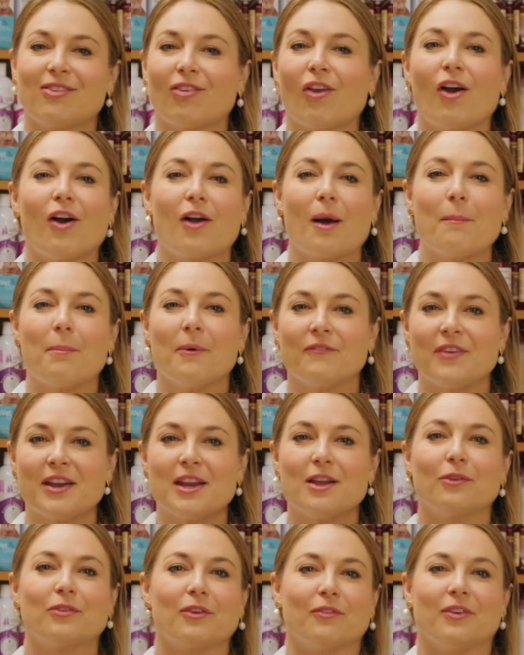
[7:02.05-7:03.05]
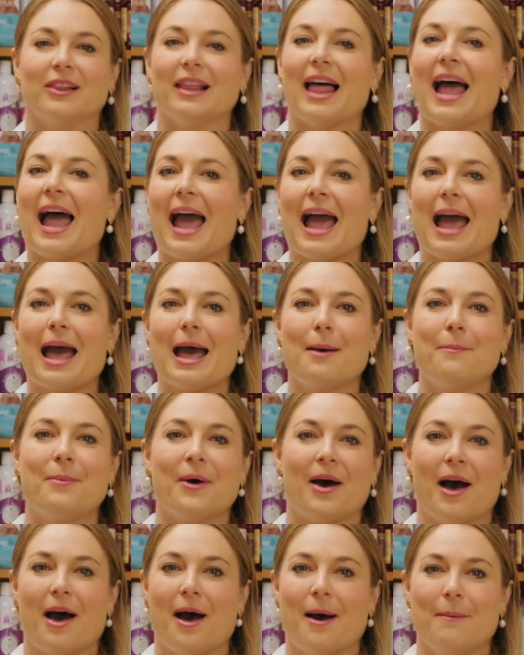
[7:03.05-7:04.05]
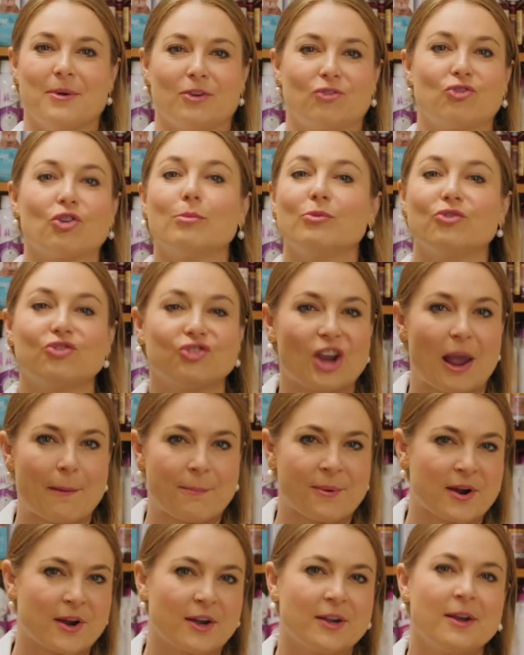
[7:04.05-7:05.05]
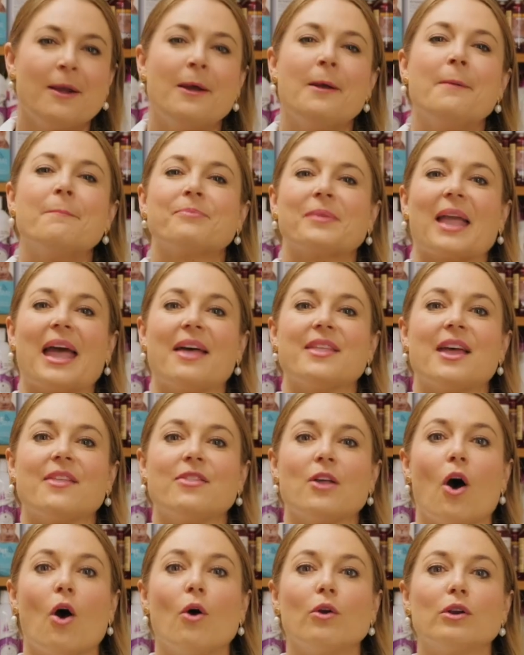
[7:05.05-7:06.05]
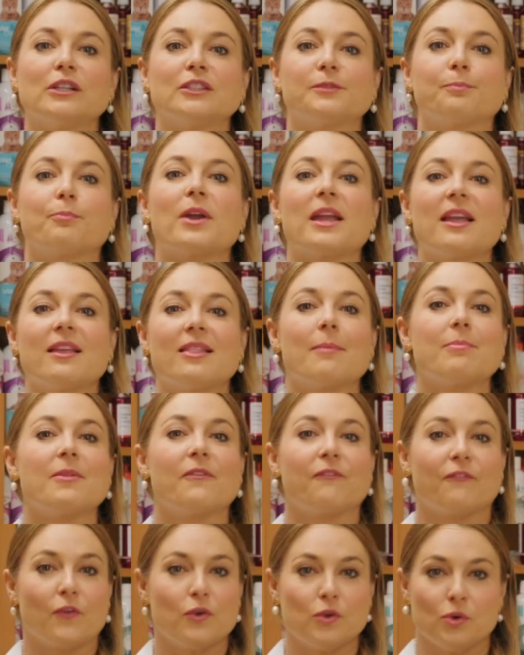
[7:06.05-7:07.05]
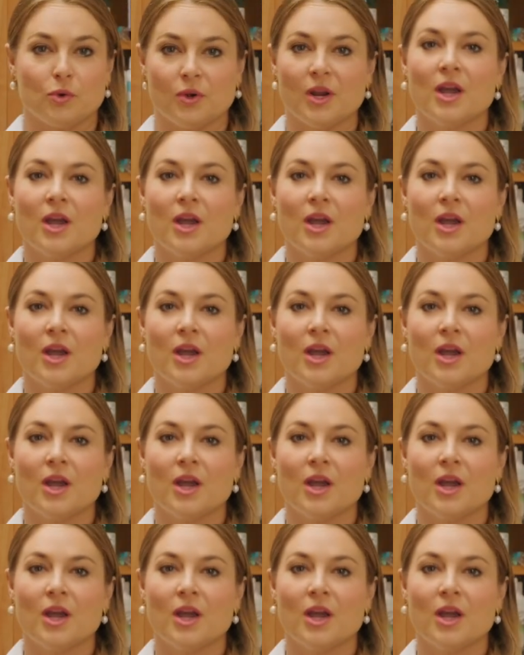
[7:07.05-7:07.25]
saw a couple videos of a lab, um, a German Shepherd, and then the owner's bringing them the food.